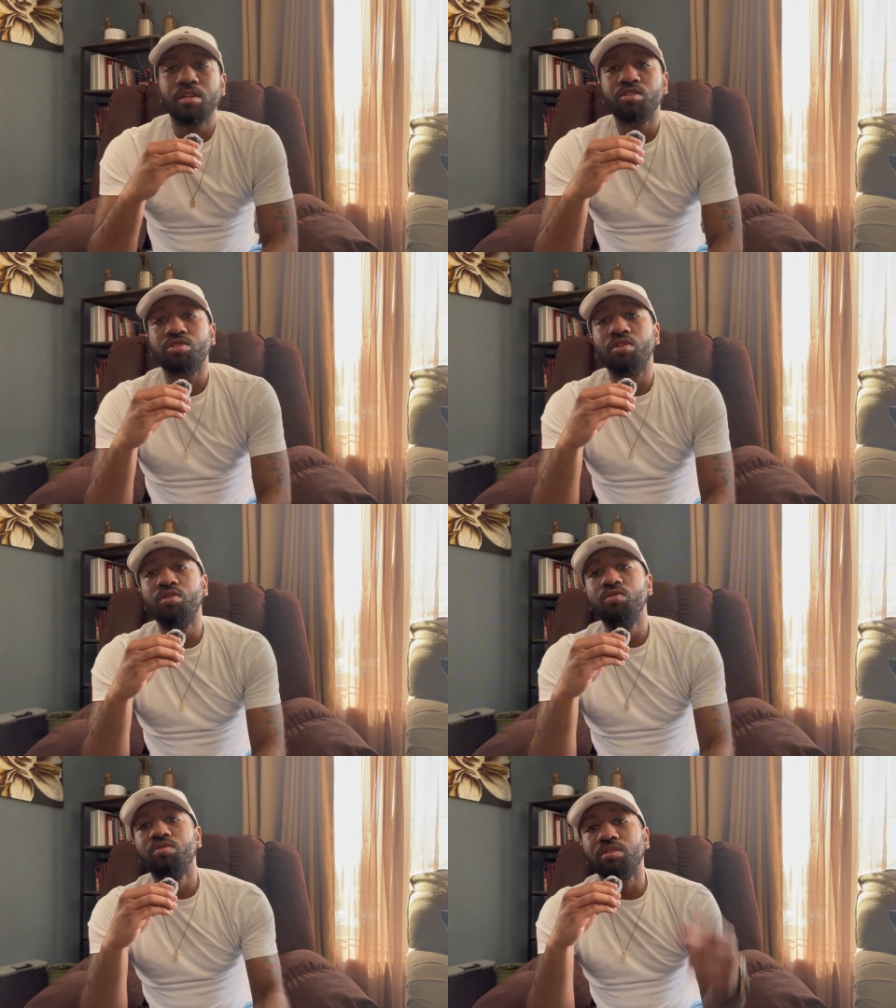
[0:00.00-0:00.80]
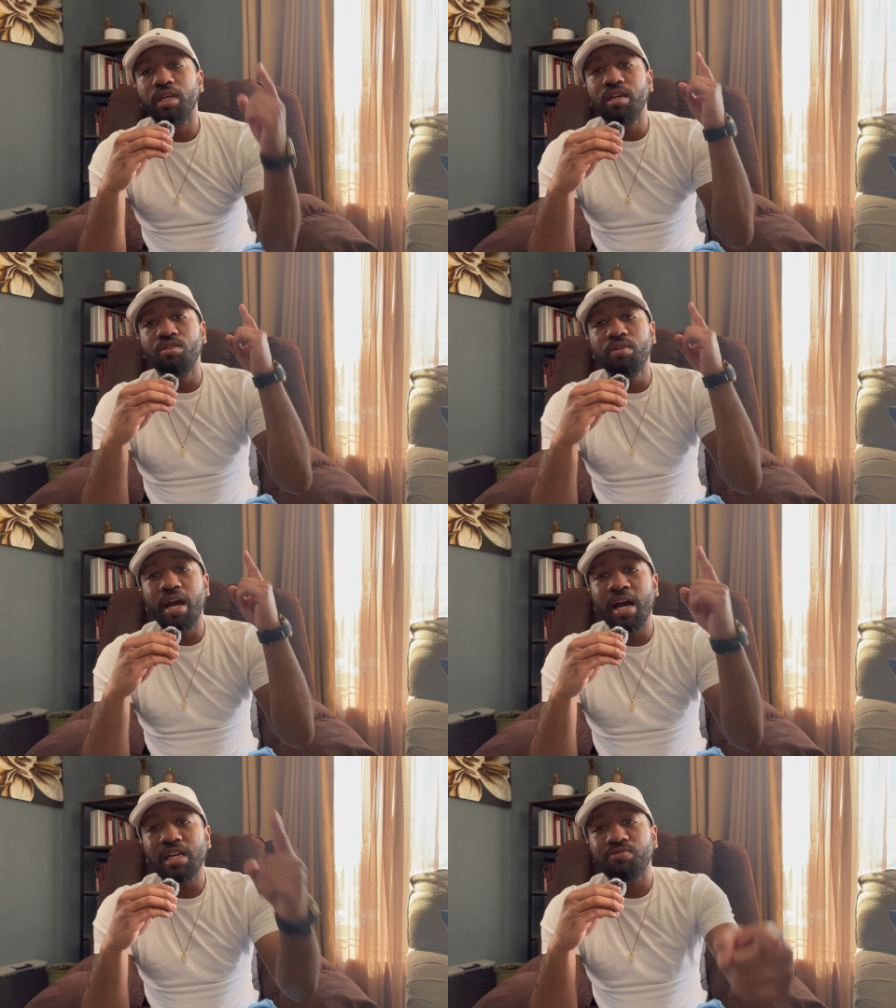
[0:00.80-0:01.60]
So thank you
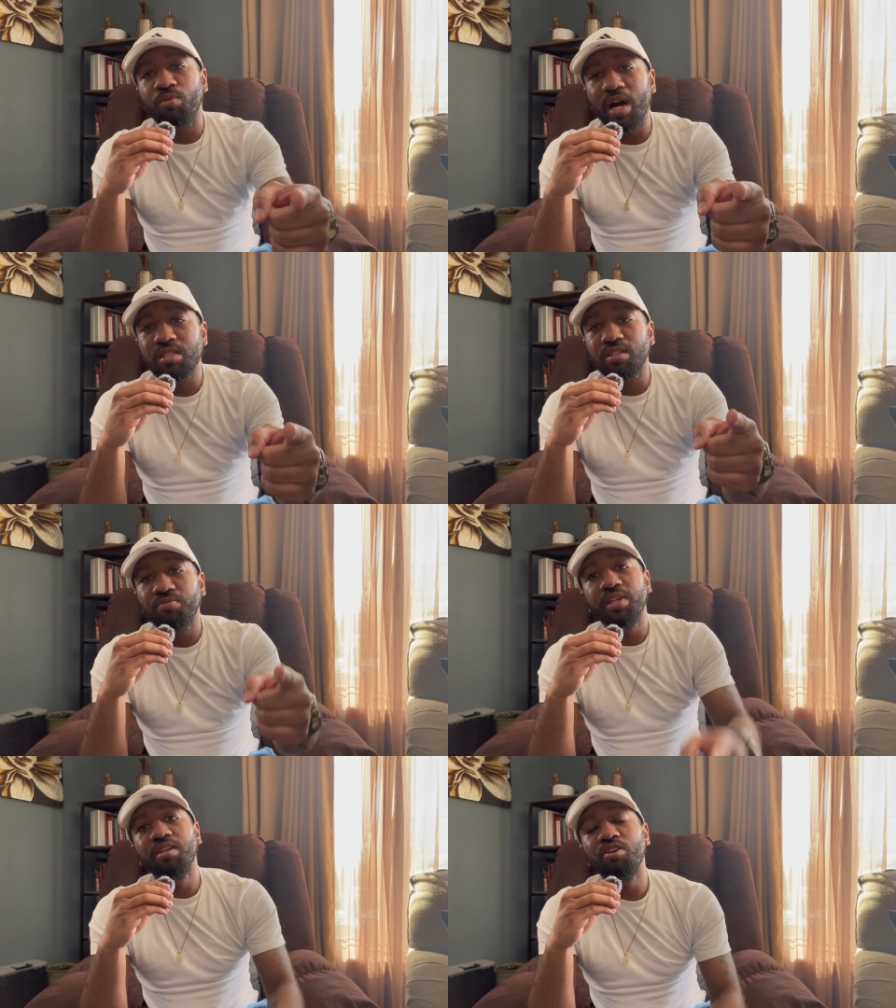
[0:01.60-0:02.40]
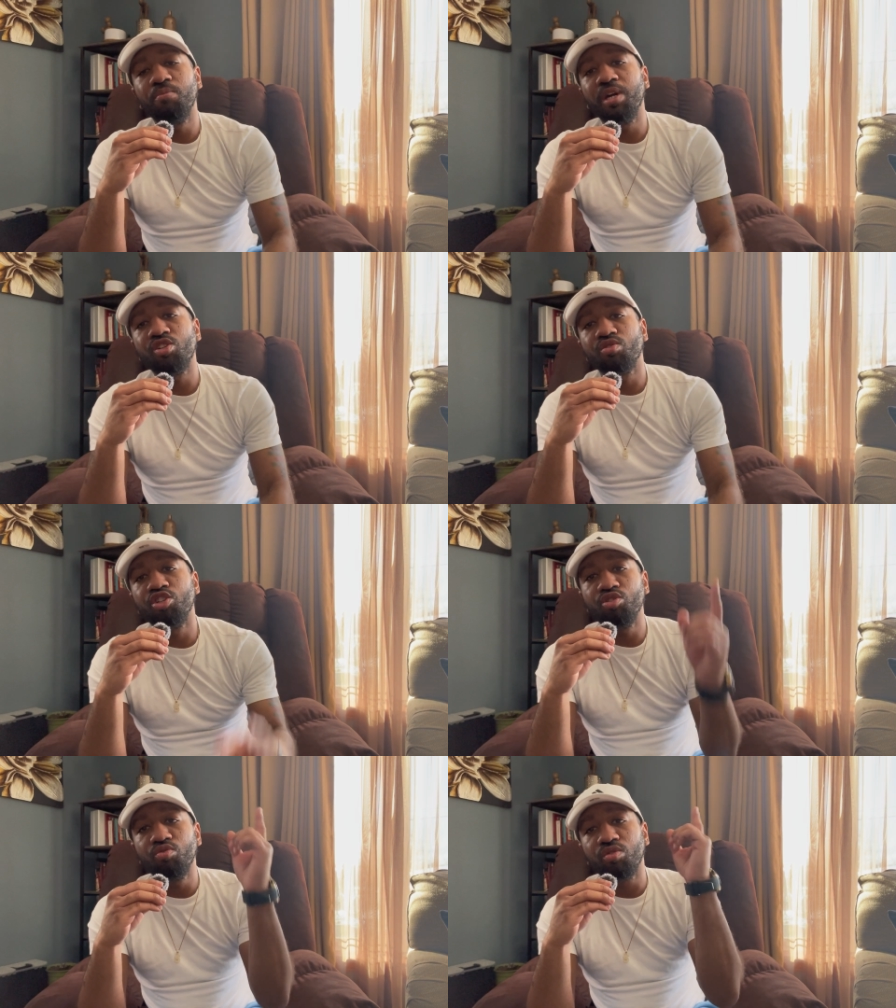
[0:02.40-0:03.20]
guys for watching the video. Make sure
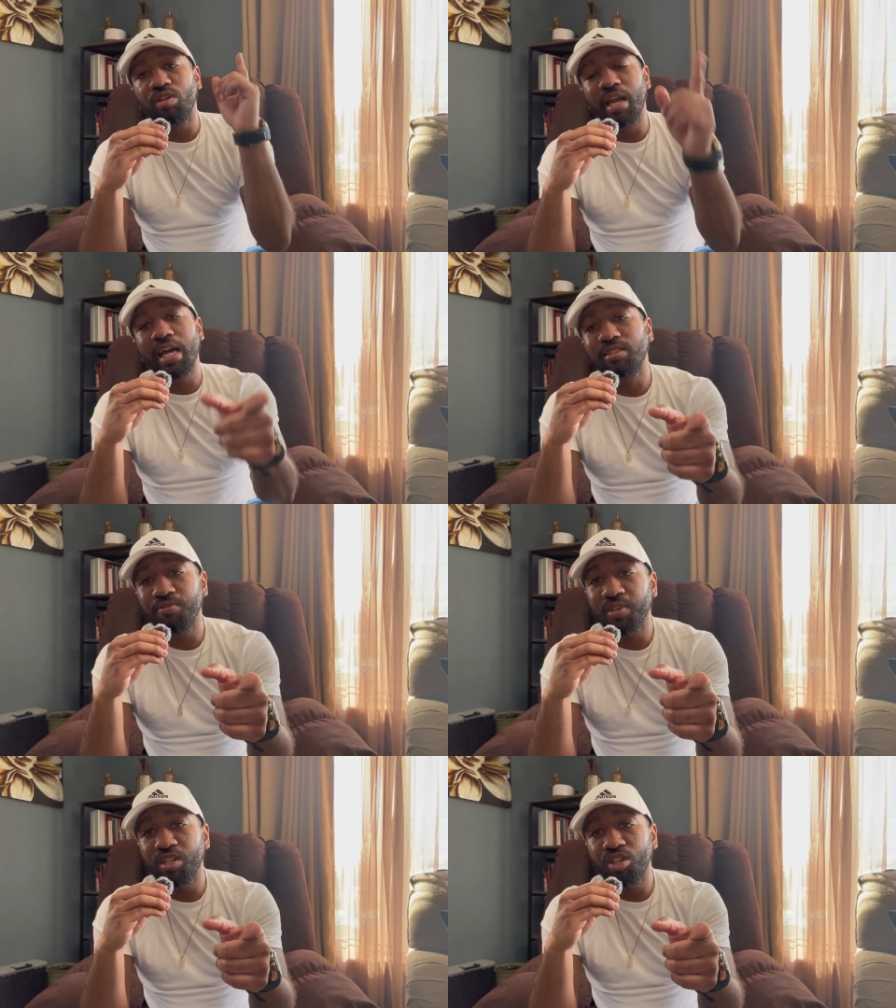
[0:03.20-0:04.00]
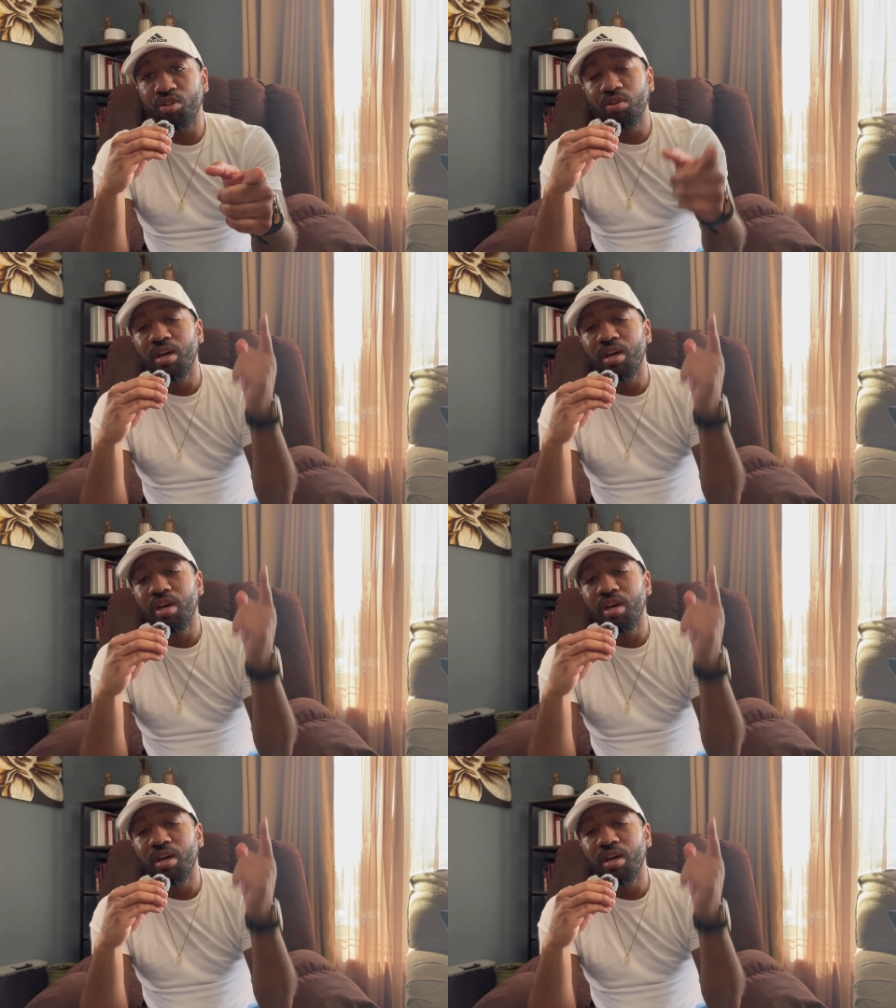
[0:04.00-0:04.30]
you like the video.